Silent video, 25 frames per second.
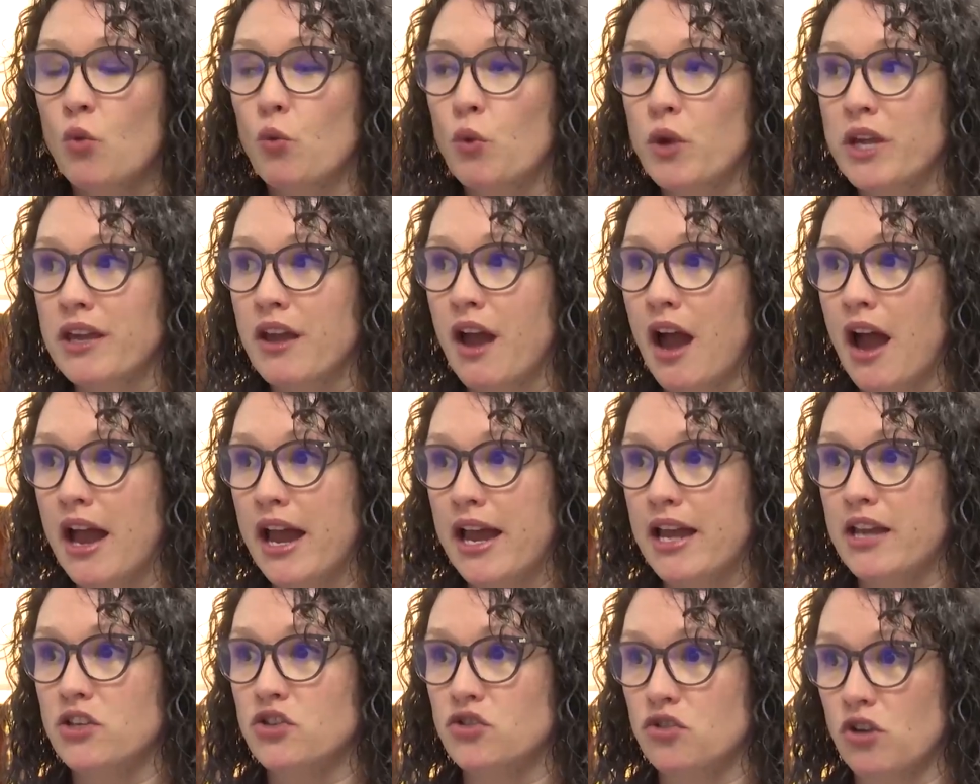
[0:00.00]
We got
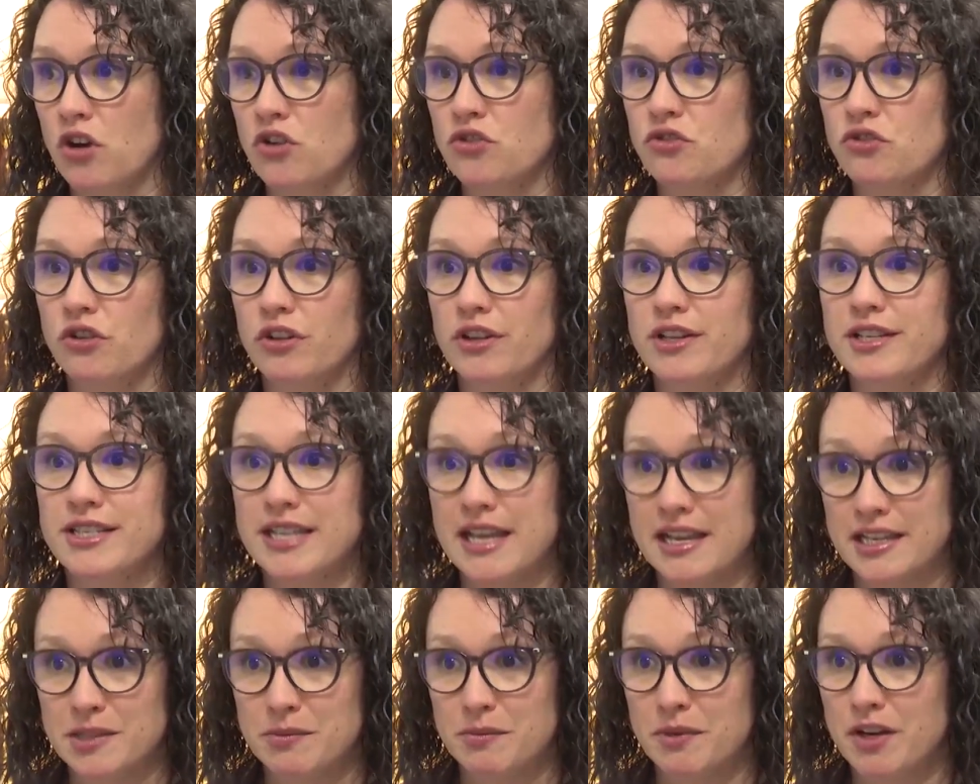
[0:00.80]
a structural
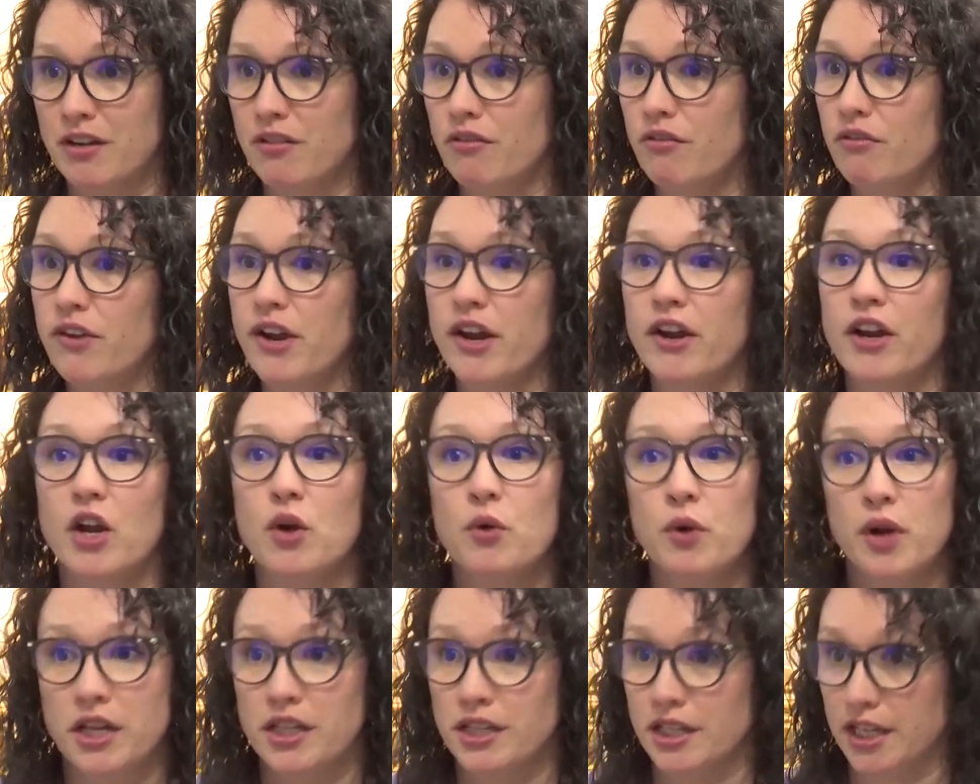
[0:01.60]
assessment very
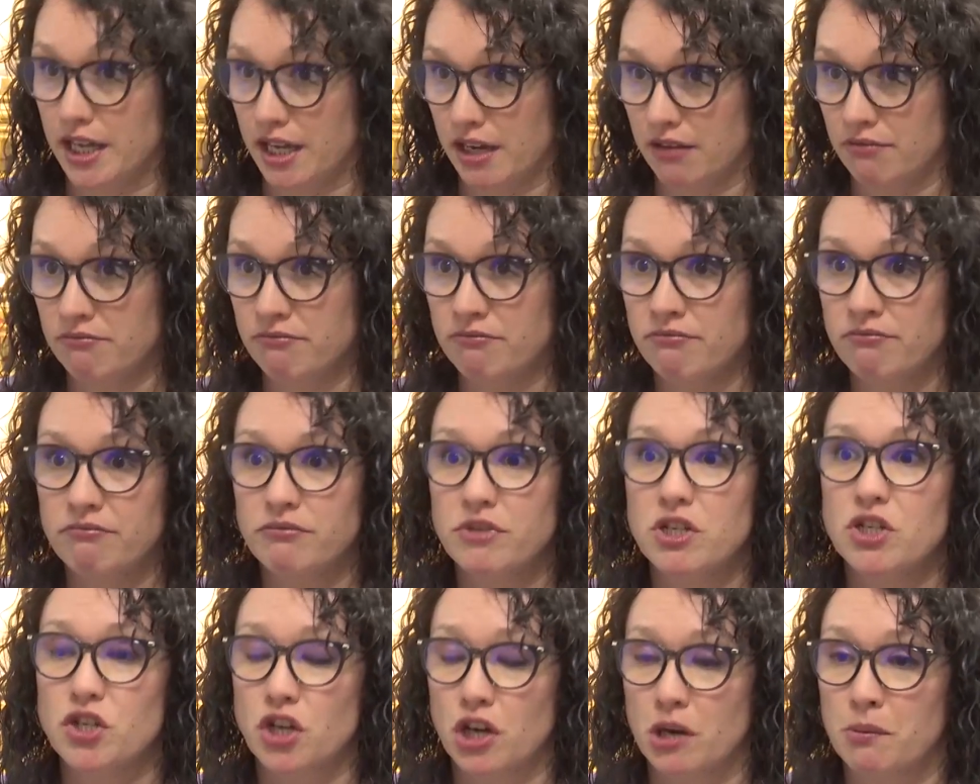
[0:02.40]
quickly
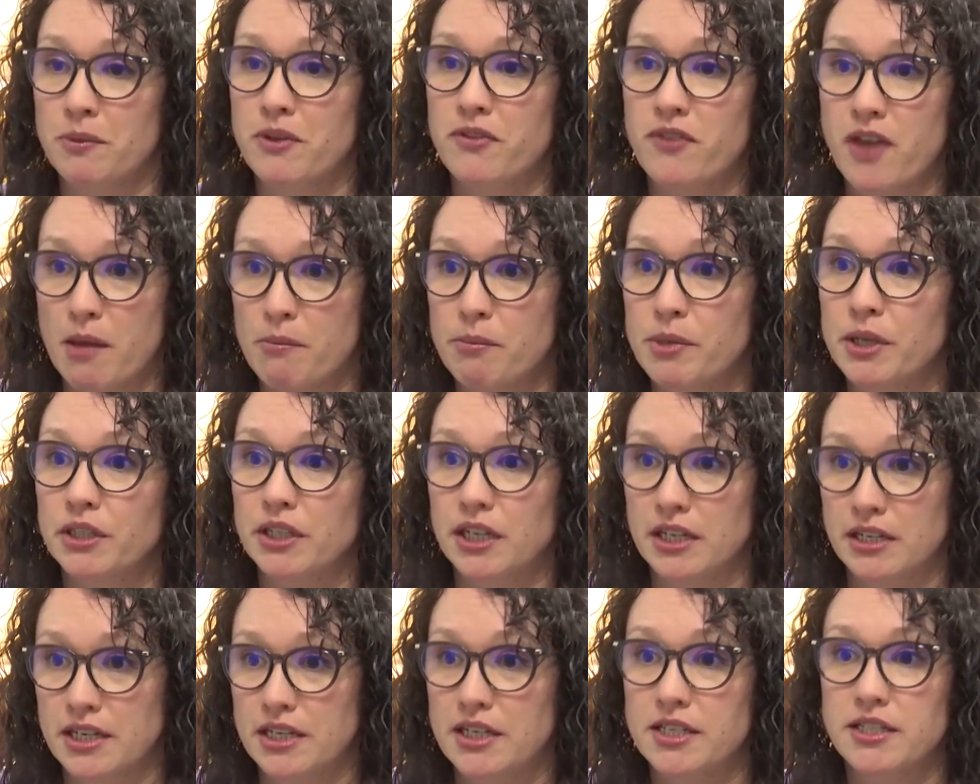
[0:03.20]
determined that
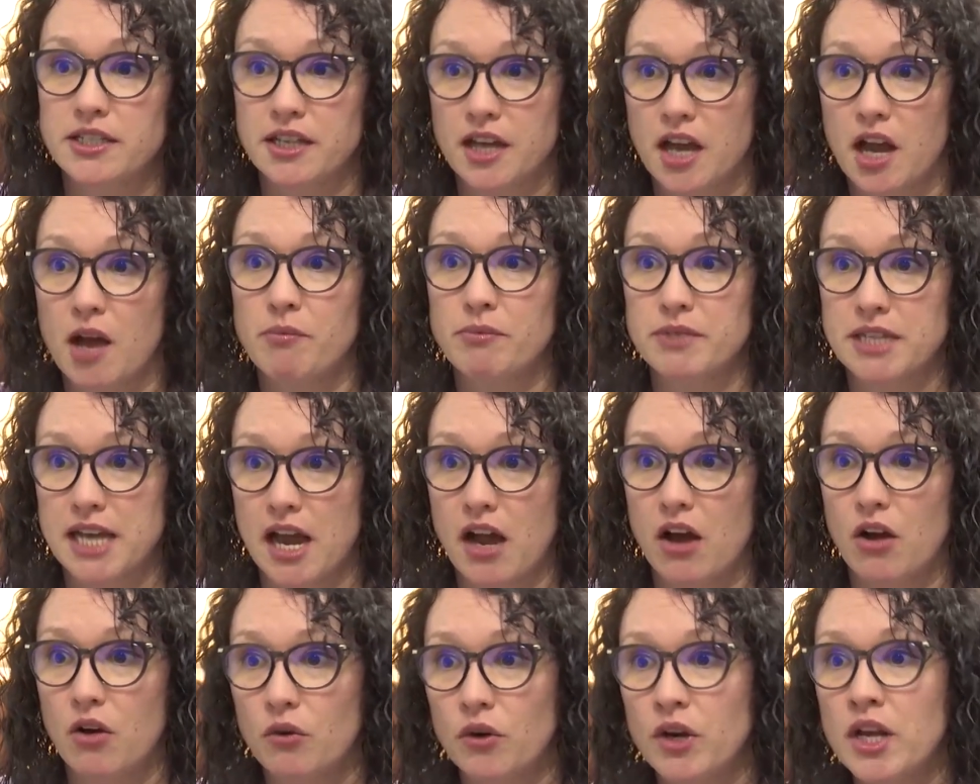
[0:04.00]
building needed to come
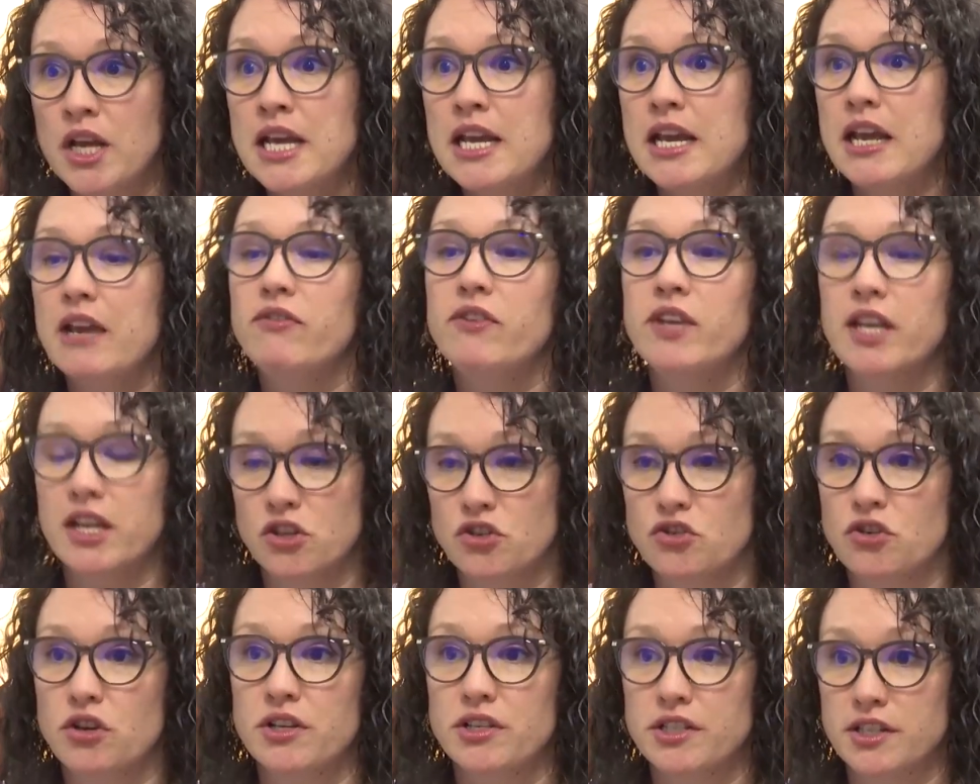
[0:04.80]
down in the
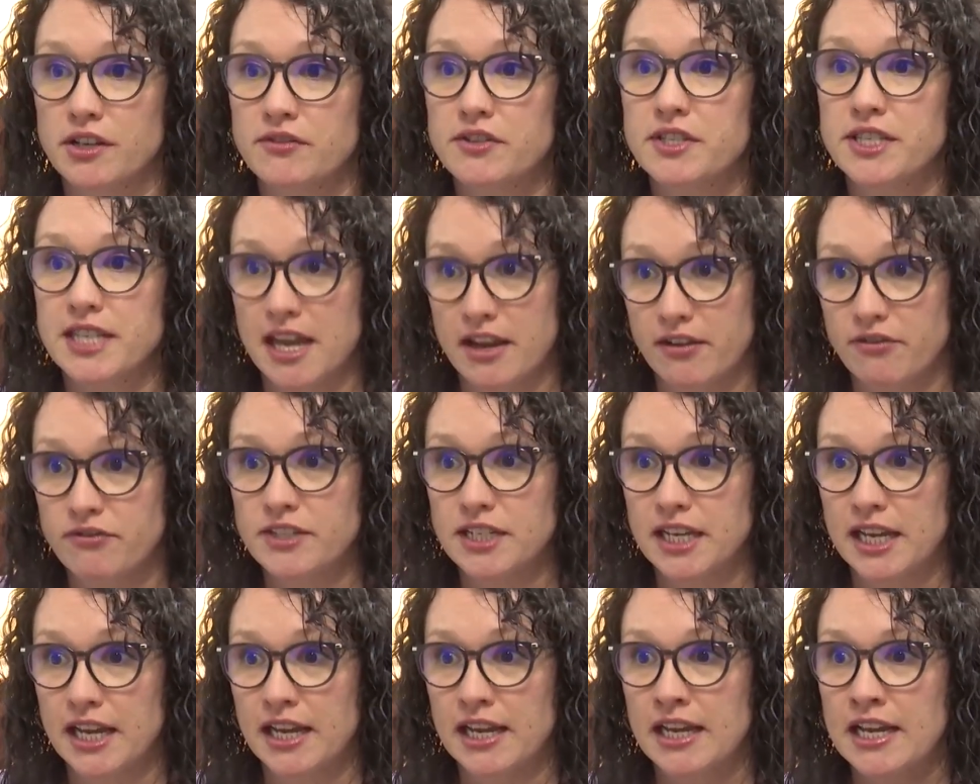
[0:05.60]
interest of
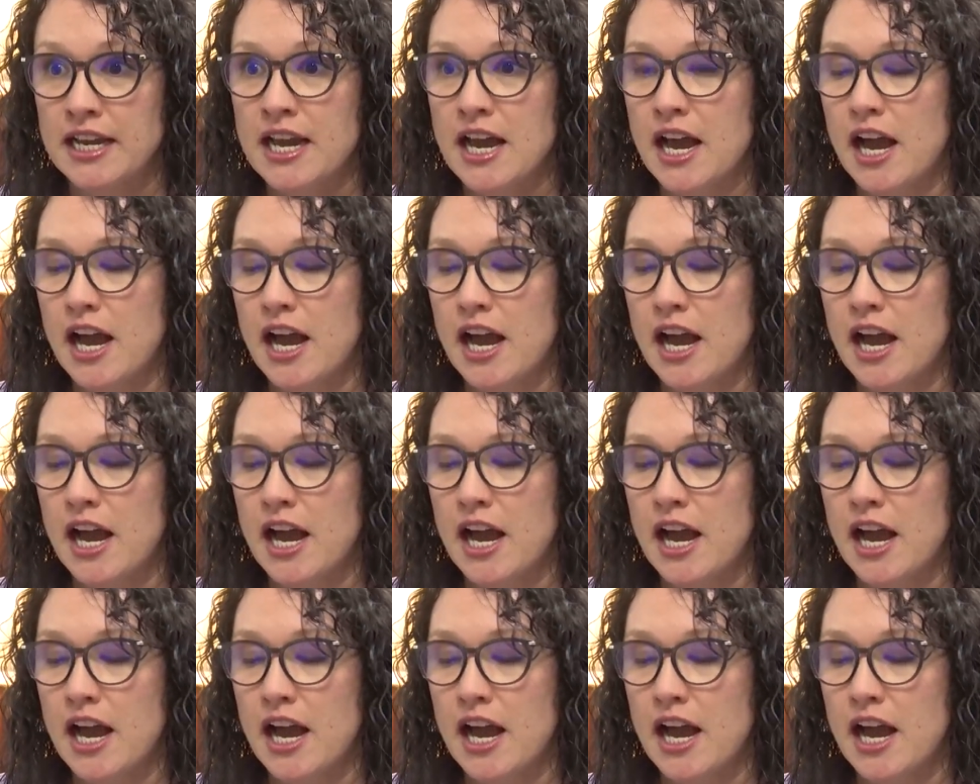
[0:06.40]
safety,